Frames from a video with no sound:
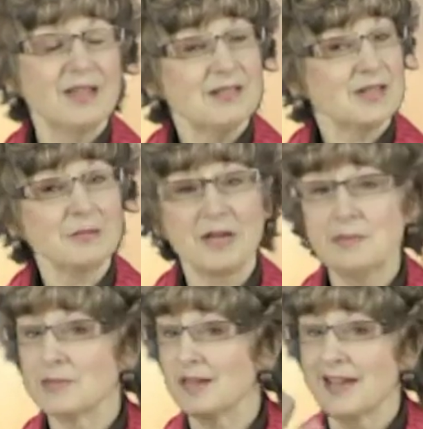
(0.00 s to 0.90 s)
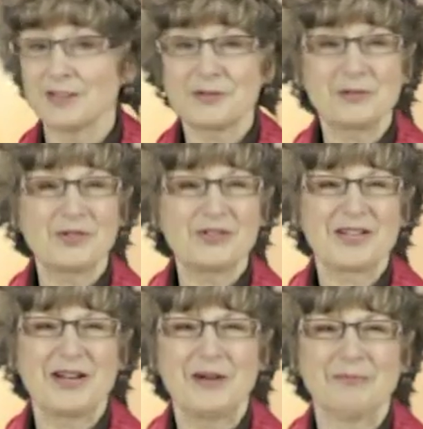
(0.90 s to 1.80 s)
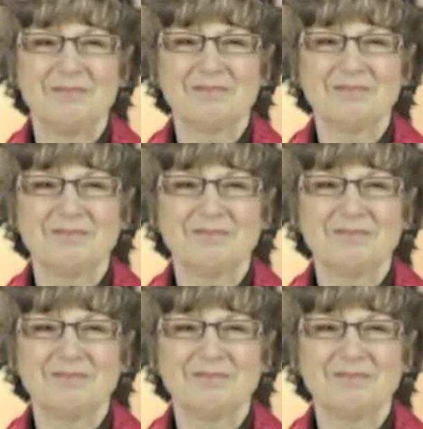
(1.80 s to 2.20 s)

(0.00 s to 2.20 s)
Sometimes answers just come.